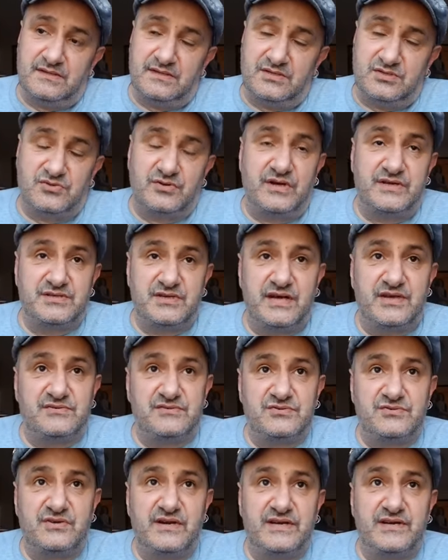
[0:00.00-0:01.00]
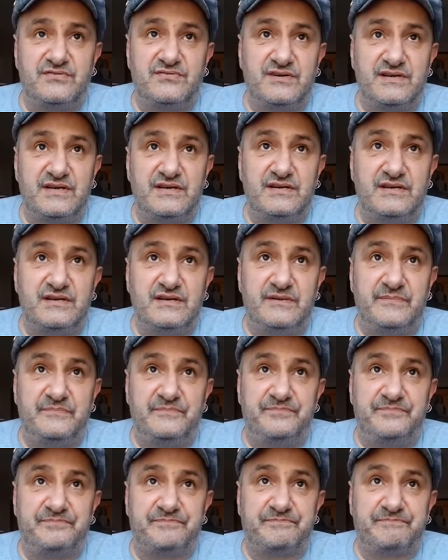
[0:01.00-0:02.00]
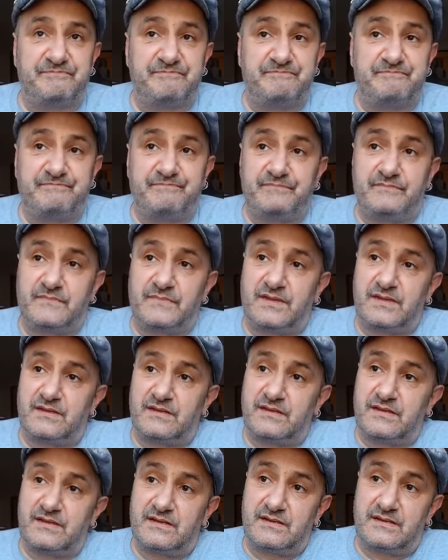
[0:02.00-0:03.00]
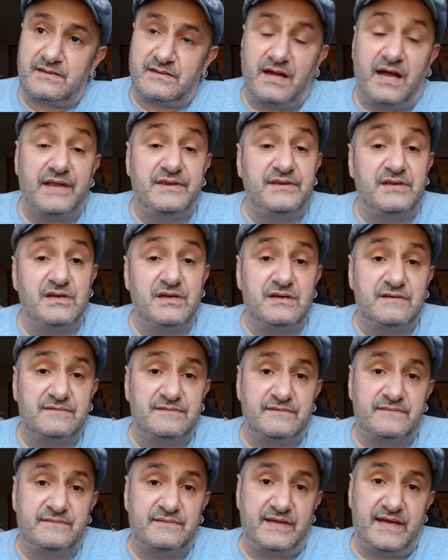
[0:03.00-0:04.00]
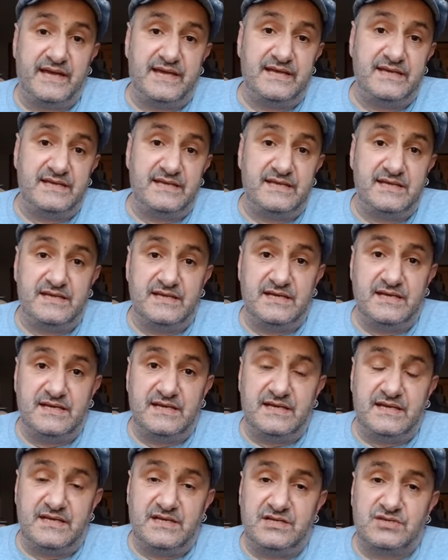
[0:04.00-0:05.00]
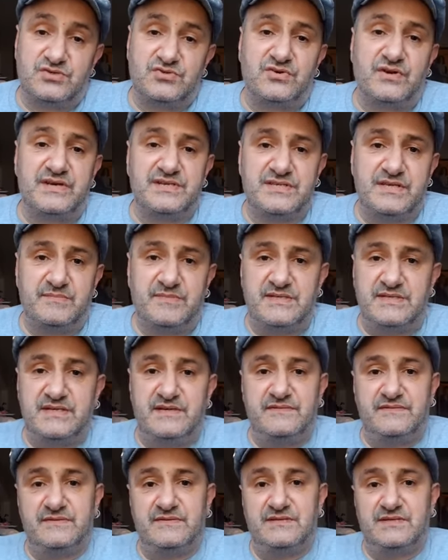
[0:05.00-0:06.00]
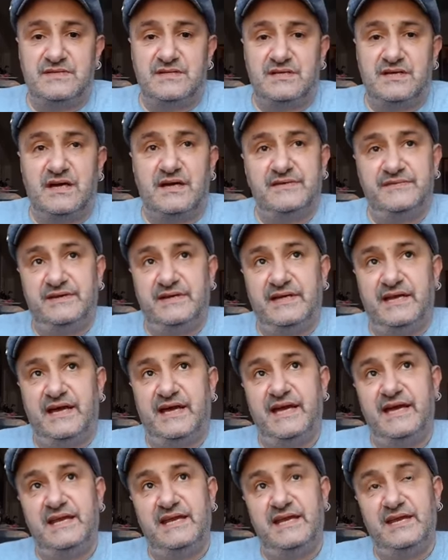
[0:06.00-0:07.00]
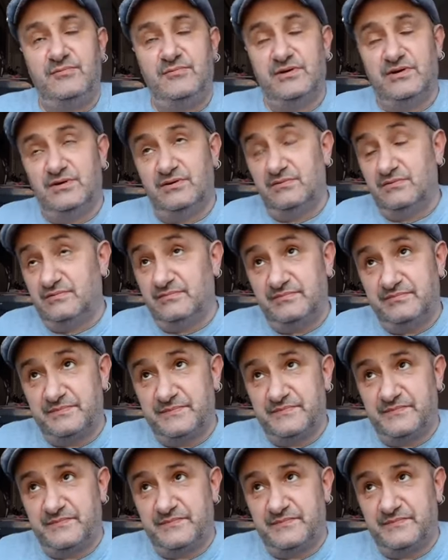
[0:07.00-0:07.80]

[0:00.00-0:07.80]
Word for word: try to try to um, unnerve Haney, try something different. I think Haney will.